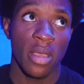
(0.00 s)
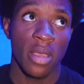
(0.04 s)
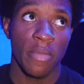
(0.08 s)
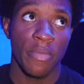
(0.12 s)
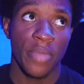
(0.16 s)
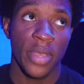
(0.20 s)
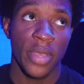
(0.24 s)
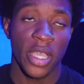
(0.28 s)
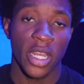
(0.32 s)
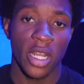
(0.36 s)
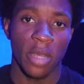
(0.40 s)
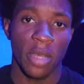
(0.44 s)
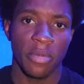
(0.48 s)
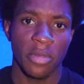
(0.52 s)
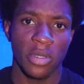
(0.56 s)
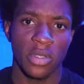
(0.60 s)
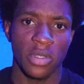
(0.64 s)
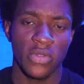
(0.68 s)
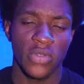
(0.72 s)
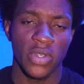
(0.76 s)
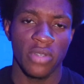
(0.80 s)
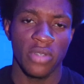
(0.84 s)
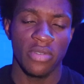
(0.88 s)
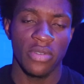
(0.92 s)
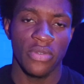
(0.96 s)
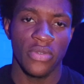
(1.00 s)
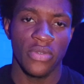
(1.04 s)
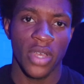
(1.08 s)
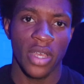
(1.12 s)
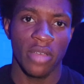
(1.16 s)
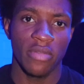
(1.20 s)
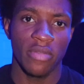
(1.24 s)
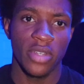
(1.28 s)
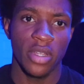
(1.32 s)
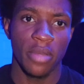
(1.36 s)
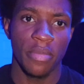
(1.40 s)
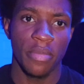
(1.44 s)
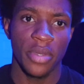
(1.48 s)
picking up those
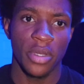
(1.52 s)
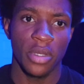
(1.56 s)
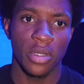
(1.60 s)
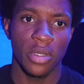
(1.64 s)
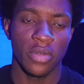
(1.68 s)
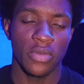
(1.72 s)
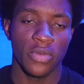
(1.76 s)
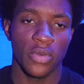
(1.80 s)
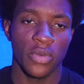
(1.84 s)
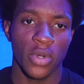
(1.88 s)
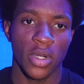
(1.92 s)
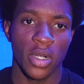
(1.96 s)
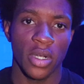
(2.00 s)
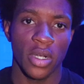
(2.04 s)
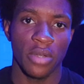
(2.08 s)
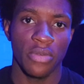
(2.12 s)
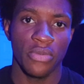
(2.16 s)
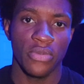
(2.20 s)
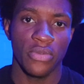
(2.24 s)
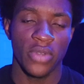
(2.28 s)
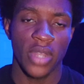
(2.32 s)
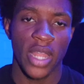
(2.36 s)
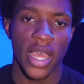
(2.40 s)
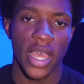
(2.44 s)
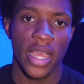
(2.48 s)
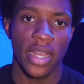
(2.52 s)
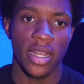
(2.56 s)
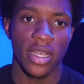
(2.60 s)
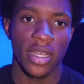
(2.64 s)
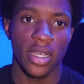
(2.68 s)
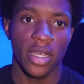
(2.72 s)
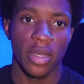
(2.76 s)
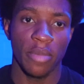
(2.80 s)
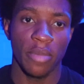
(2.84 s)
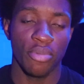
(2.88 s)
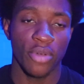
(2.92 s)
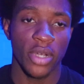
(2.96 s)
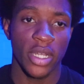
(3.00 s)
55 dumbbells for a
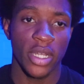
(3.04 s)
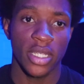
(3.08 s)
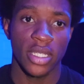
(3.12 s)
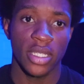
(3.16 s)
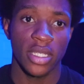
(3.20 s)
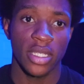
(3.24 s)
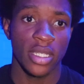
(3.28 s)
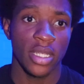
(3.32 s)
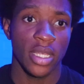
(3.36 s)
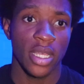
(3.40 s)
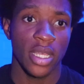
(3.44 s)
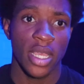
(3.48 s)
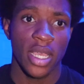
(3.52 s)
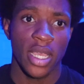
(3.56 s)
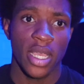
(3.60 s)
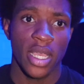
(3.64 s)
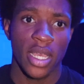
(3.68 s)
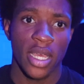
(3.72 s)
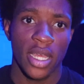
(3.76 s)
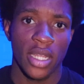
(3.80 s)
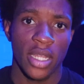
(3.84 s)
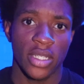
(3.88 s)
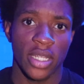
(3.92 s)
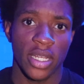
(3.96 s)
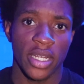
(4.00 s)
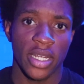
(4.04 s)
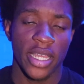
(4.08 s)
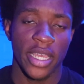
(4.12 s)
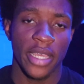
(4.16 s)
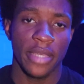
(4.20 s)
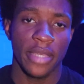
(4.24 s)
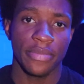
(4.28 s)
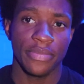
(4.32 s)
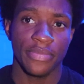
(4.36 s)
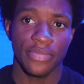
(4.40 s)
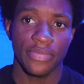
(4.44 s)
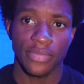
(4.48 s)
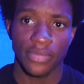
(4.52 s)
flat press. I was like,
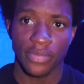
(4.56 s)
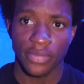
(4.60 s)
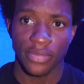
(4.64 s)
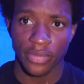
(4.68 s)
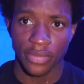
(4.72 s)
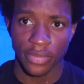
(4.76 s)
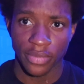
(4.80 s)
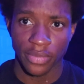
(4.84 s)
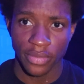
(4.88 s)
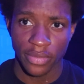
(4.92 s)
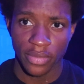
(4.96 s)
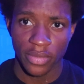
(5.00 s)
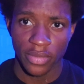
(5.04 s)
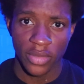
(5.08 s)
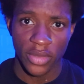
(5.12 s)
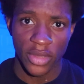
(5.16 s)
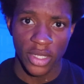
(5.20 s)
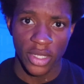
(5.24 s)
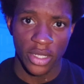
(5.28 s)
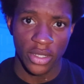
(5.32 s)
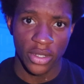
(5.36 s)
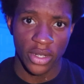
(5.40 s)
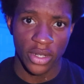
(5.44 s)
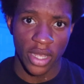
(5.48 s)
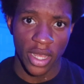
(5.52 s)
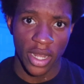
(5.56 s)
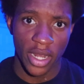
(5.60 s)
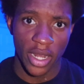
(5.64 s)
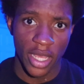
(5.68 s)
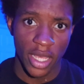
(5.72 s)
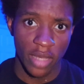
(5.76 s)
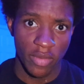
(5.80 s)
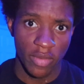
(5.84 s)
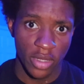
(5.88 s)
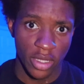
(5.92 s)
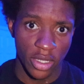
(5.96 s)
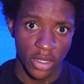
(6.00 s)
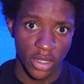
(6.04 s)
dang, these are kind of
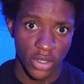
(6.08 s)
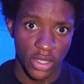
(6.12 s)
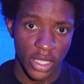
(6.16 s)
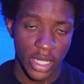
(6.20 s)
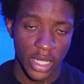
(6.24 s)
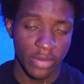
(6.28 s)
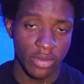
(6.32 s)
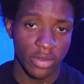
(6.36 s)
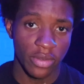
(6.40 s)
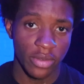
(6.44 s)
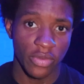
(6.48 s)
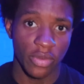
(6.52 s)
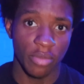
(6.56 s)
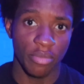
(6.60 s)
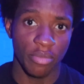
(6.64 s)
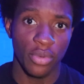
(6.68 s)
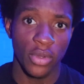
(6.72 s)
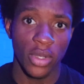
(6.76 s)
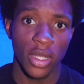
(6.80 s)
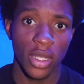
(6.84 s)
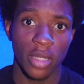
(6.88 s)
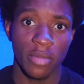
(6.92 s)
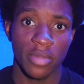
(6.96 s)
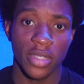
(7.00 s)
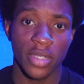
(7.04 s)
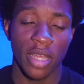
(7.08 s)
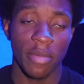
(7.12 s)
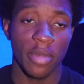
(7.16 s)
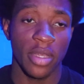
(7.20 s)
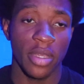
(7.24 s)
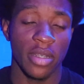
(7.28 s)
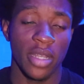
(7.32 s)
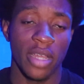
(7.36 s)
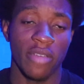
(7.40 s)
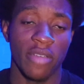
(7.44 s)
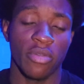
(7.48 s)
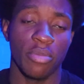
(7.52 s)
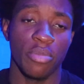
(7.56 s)
heavy. These are different from pull-ups. I mean,
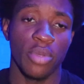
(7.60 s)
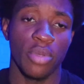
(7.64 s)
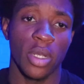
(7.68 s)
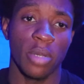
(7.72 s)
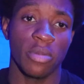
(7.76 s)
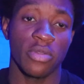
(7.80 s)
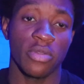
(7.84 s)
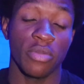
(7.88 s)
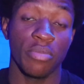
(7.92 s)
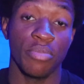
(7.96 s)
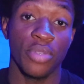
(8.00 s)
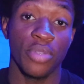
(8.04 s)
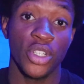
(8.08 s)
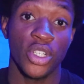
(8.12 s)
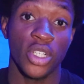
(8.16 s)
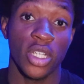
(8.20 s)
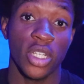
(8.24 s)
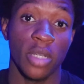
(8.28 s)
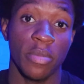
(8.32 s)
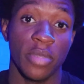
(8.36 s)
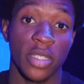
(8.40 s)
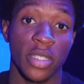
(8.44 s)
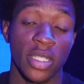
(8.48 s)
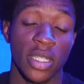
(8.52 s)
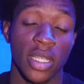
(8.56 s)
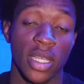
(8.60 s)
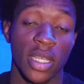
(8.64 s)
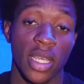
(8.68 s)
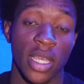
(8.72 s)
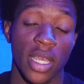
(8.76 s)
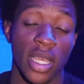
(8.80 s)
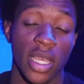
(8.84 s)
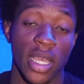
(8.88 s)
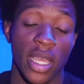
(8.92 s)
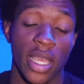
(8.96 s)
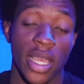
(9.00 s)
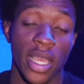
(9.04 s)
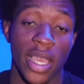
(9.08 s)
not from pull-ups, from push-ups.
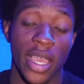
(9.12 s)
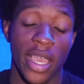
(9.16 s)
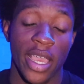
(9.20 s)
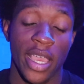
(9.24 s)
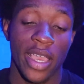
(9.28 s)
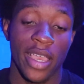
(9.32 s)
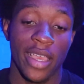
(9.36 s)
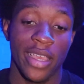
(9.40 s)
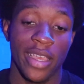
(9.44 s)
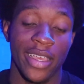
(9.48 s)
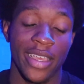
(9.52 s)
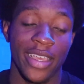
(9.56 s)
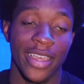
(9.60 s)
And